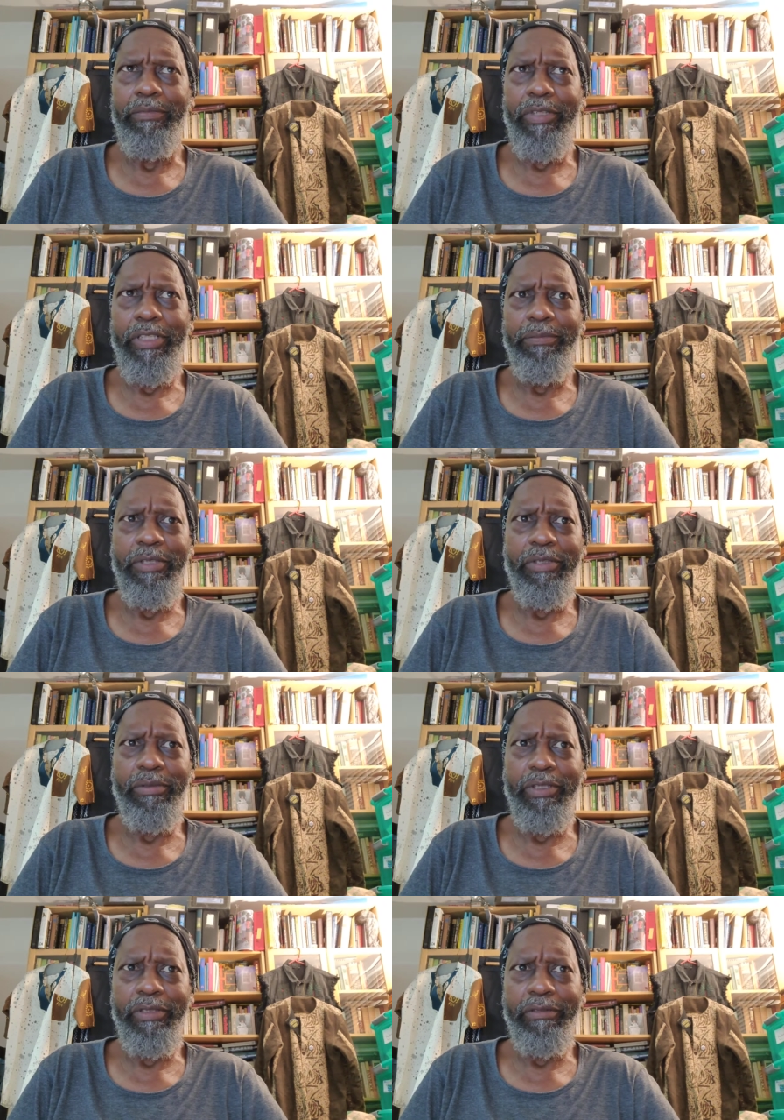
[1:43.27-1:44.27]
wants them to
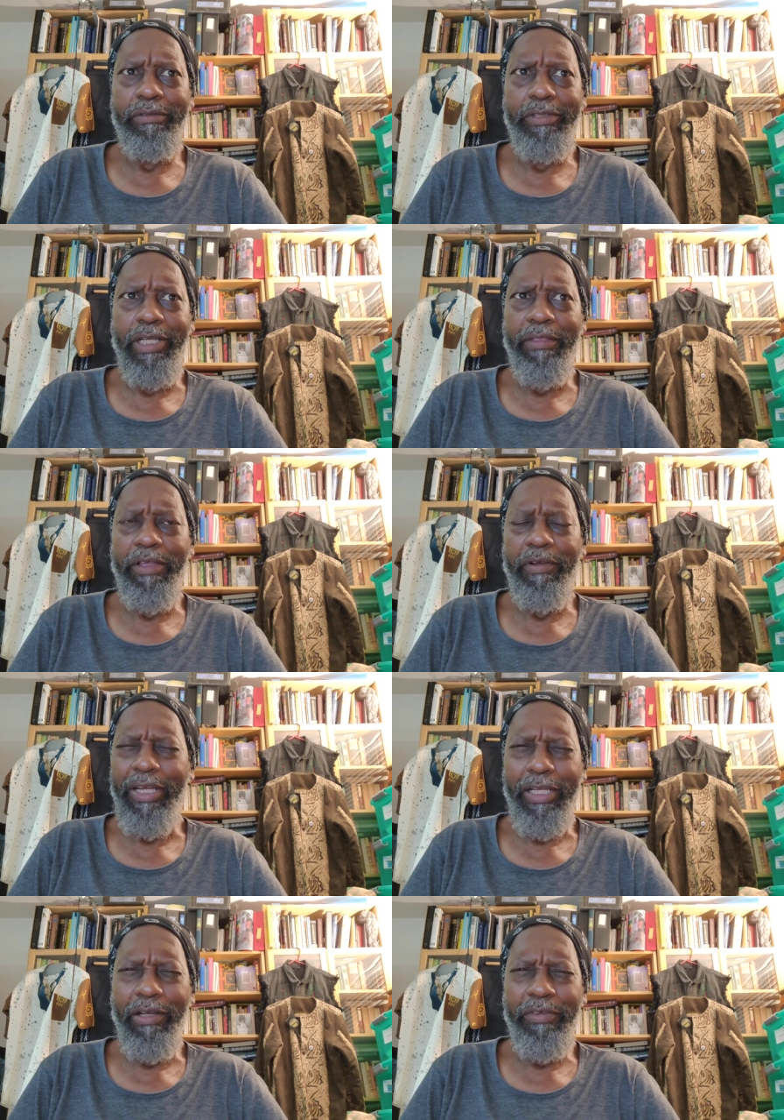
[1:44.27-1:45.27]
do a tenth area
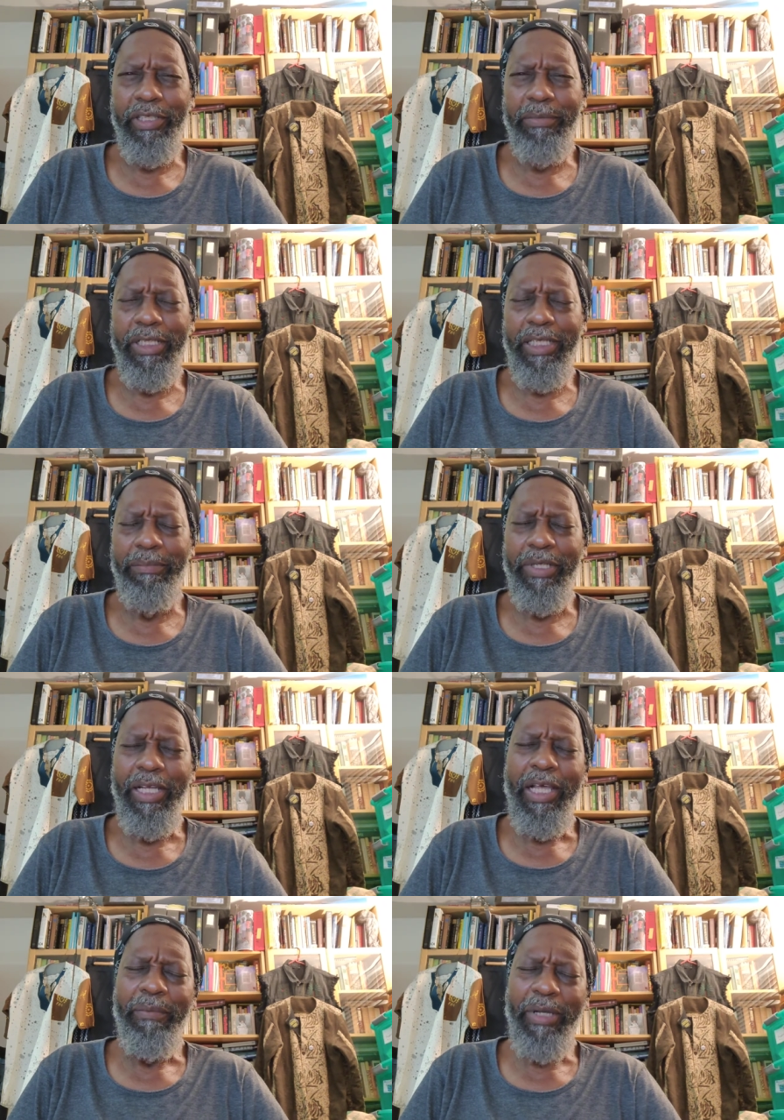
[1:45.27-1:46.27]
like health, something like that. But
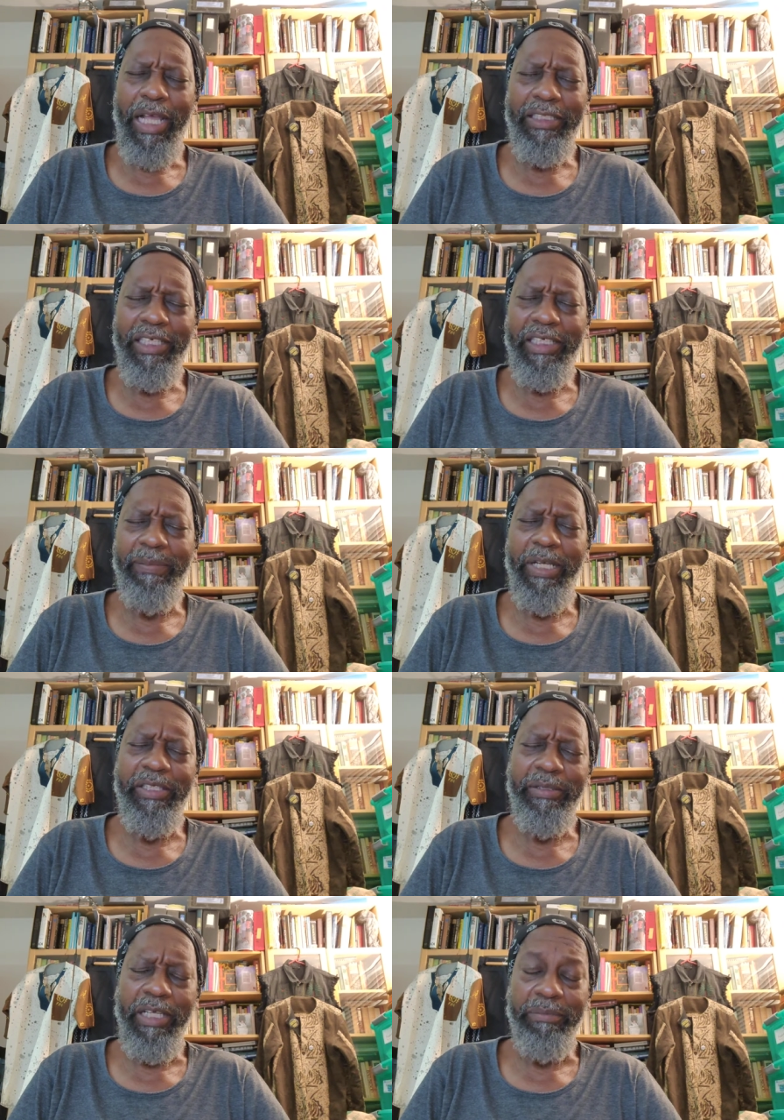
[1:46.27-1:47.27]
but as he
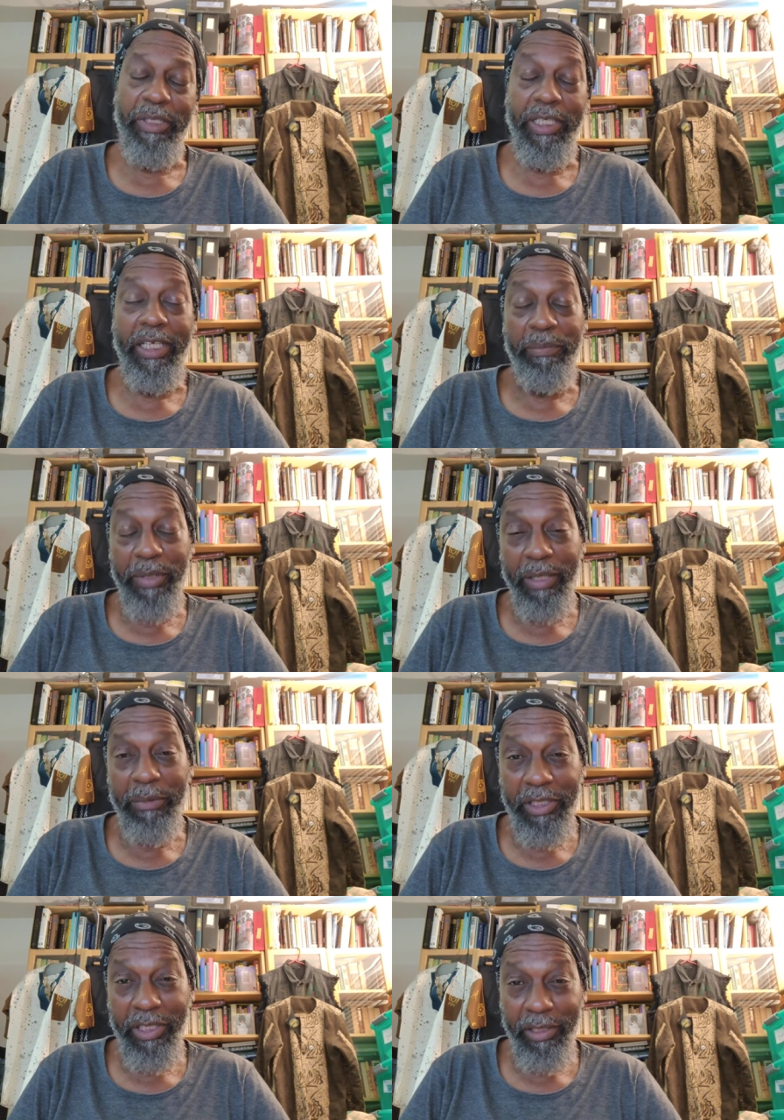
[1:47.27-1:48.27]
explains, as Miss he being
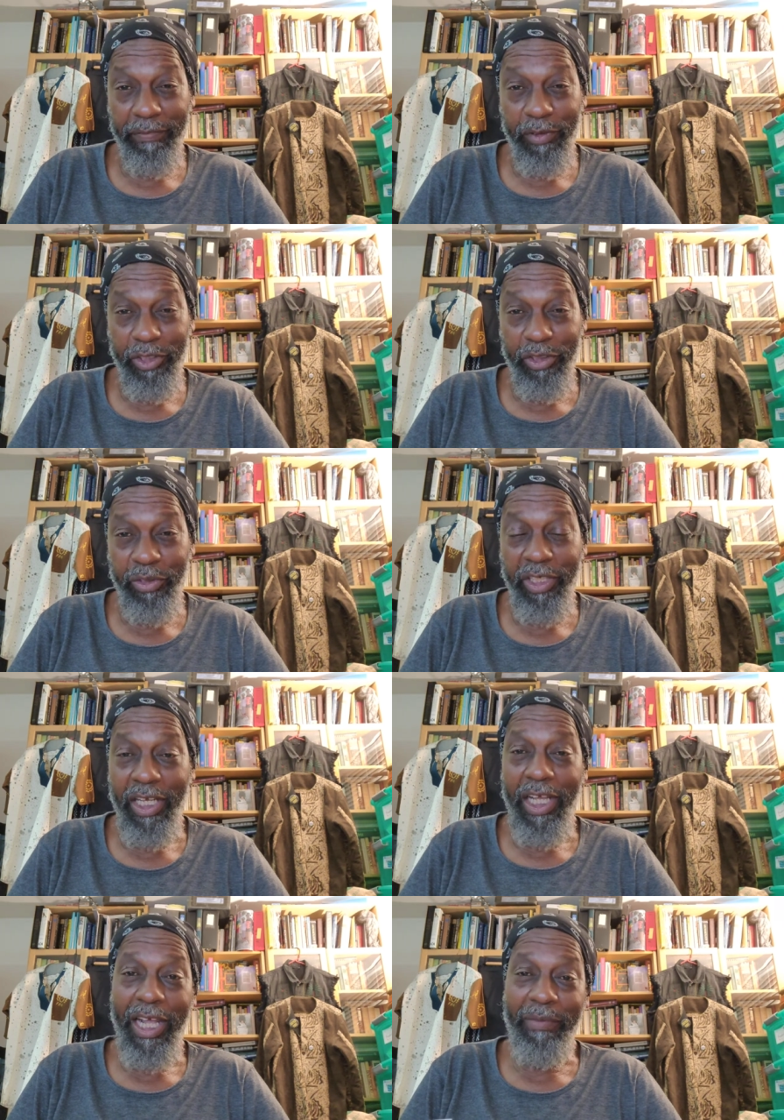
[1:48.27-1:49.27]
Mr. Neely Fuller Jr.,
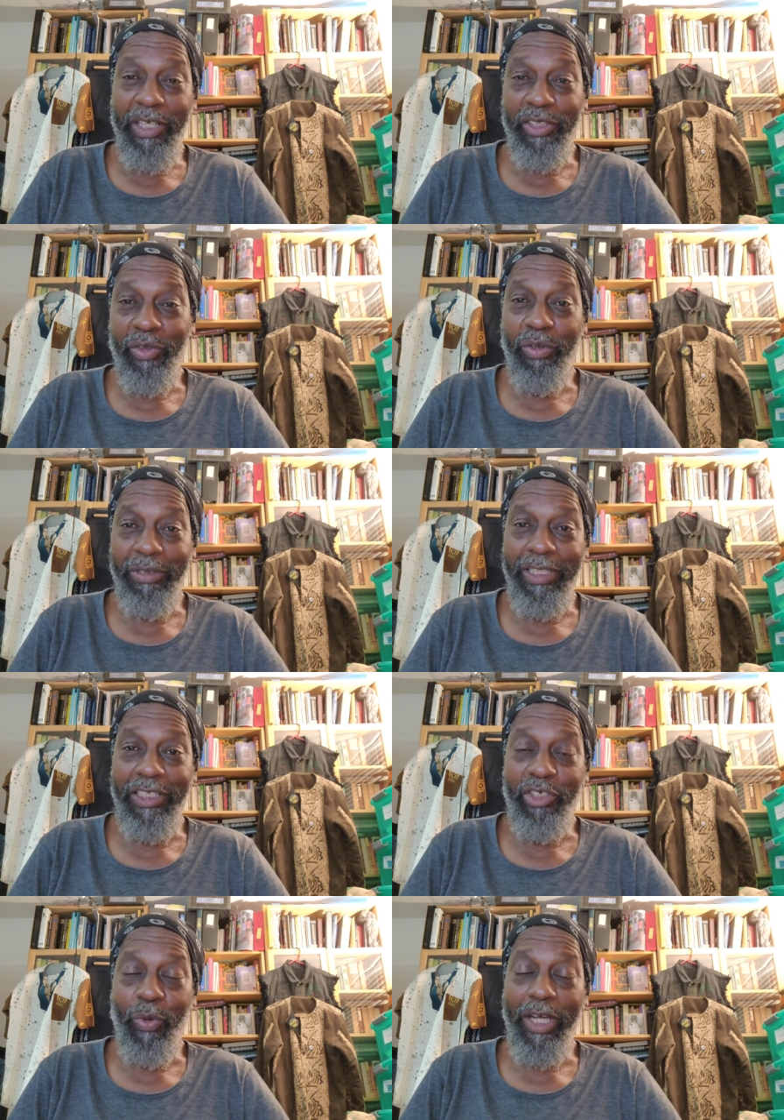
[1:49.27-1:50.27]
everything is all
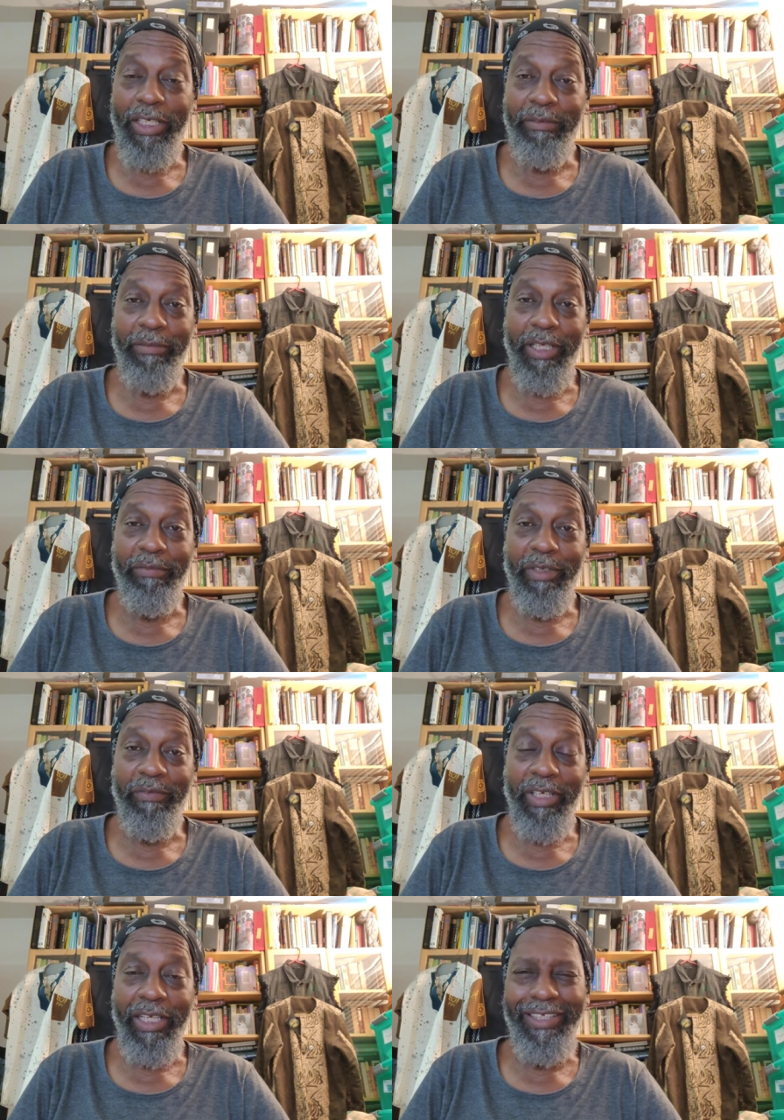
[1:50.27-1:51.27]
intertwined and, and, and
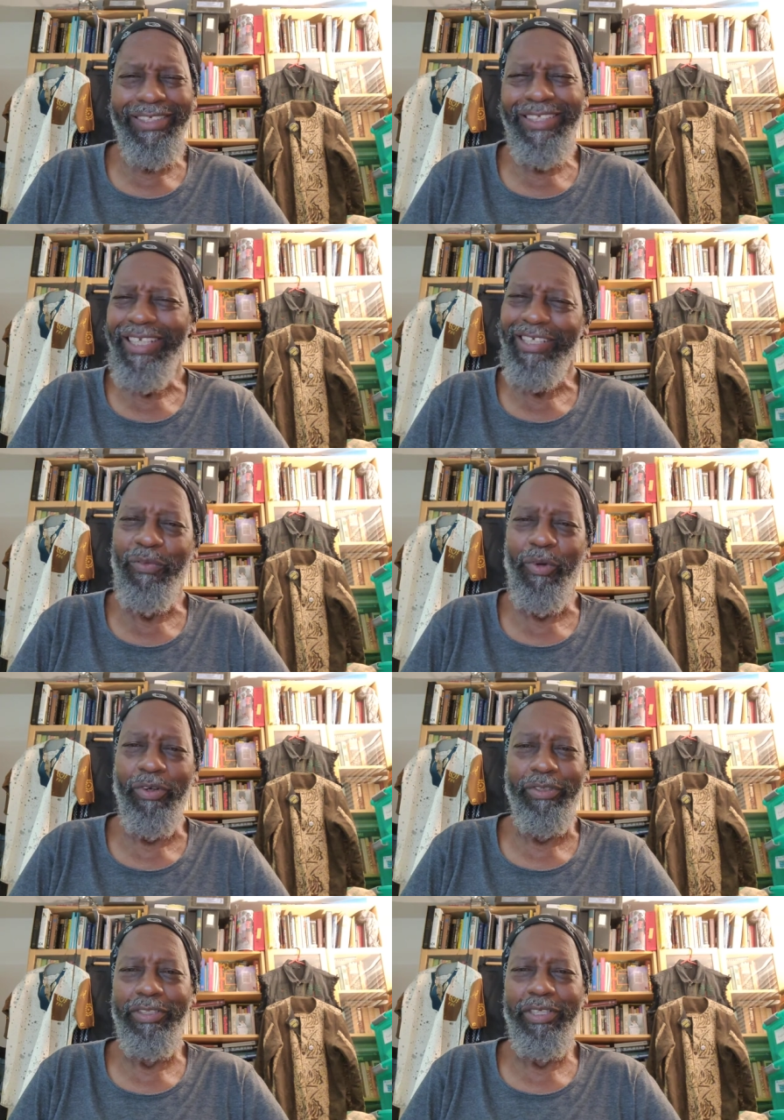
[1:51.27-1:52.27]
related. It's just like the world.